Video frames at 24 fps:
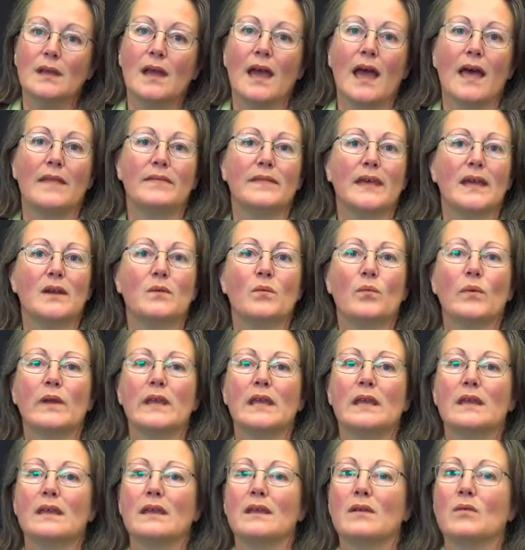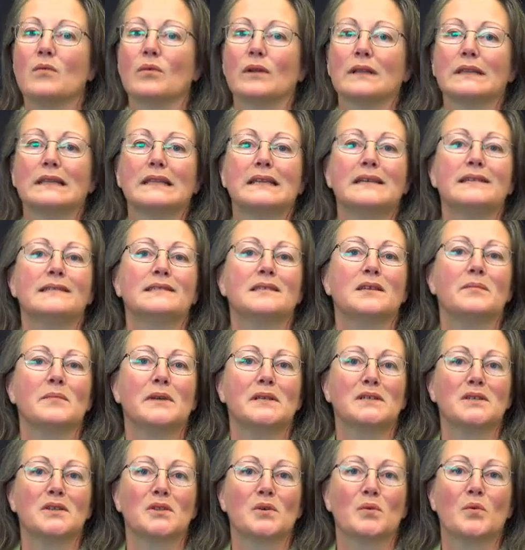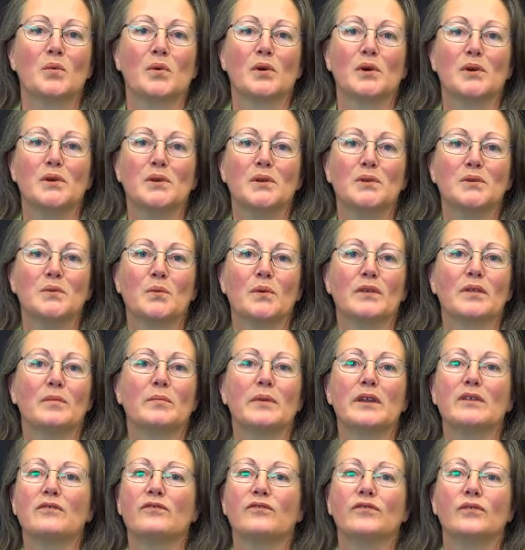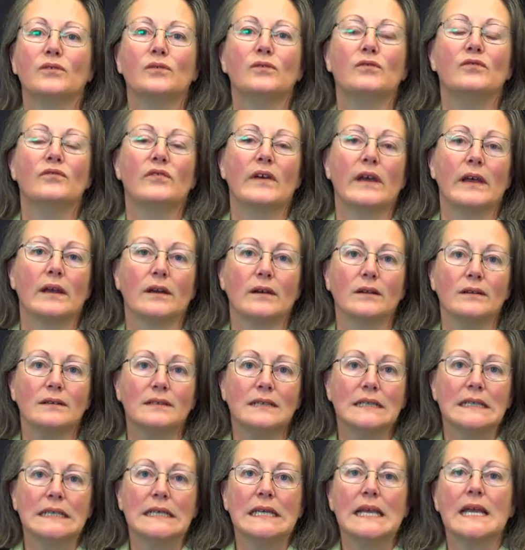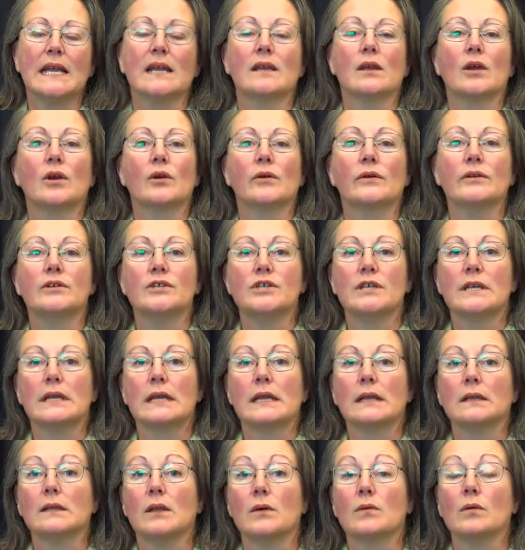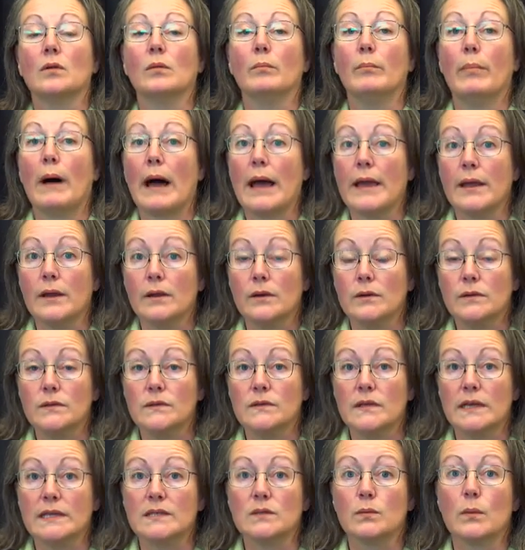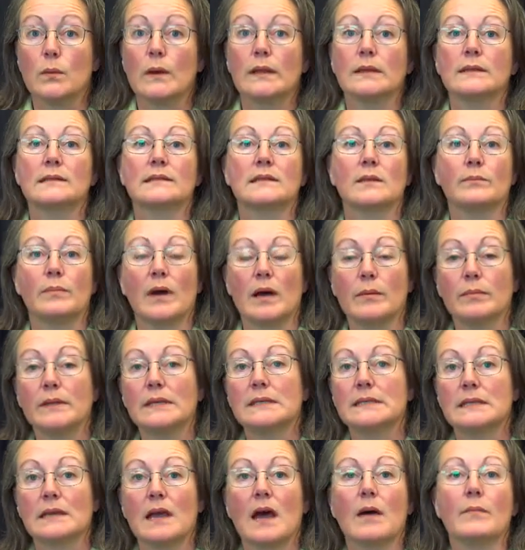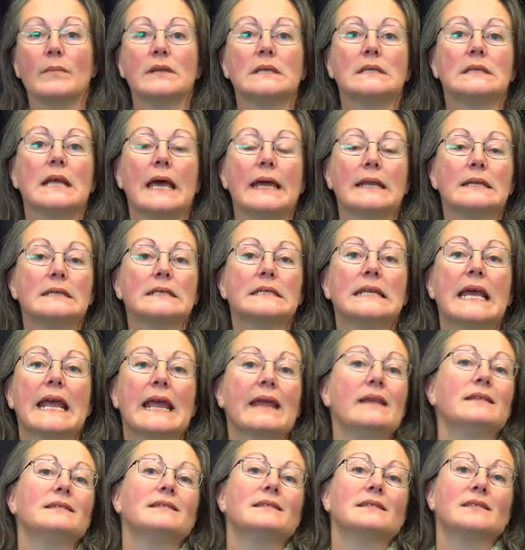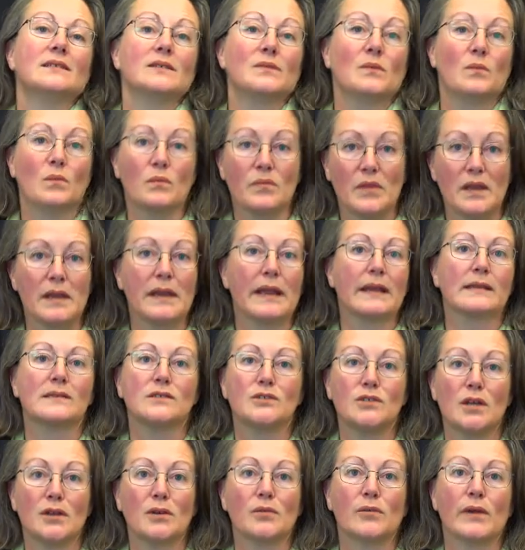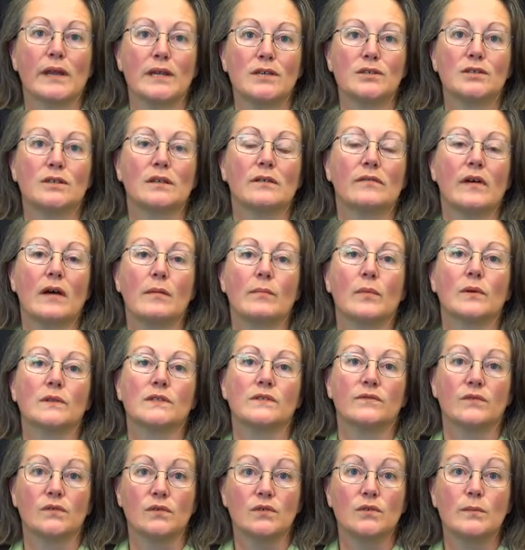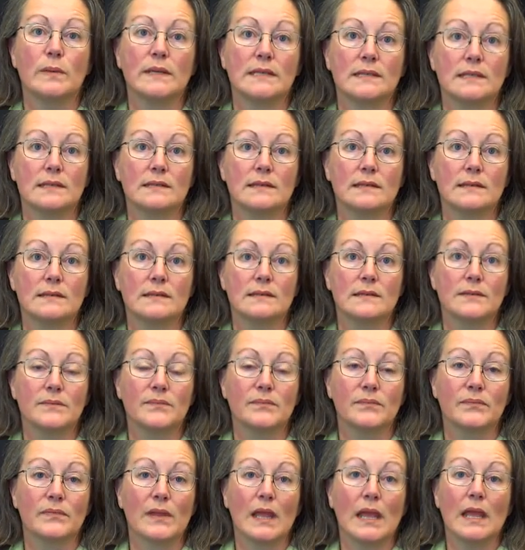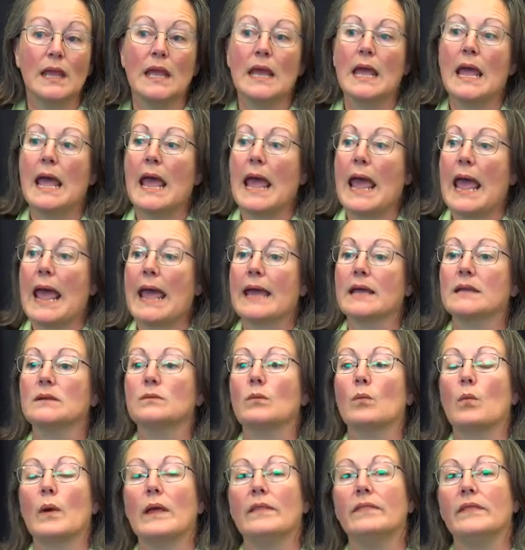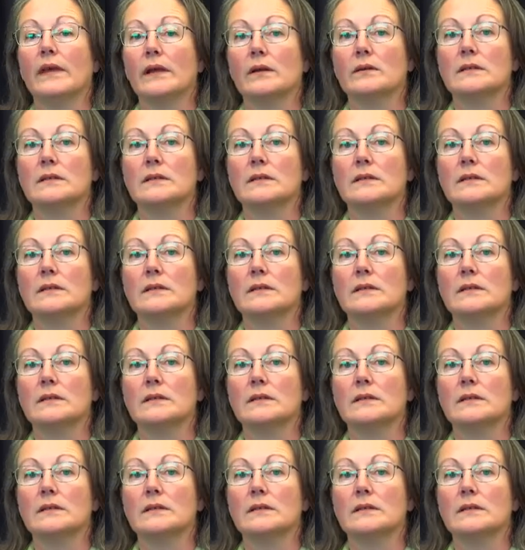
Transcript: And then we release them into the world with a big food fair, encouraging local buyers as well as the public to come and, and taste the next generation of Humboldt's food businesses. And when they're